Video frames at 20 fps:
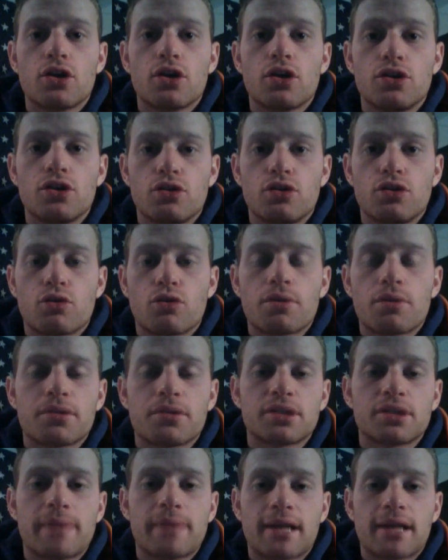Your
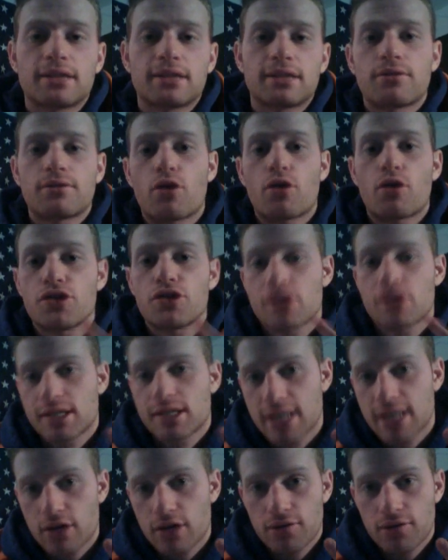perspective on
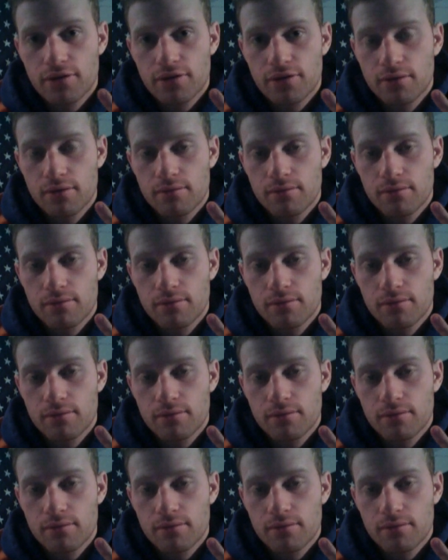yourself,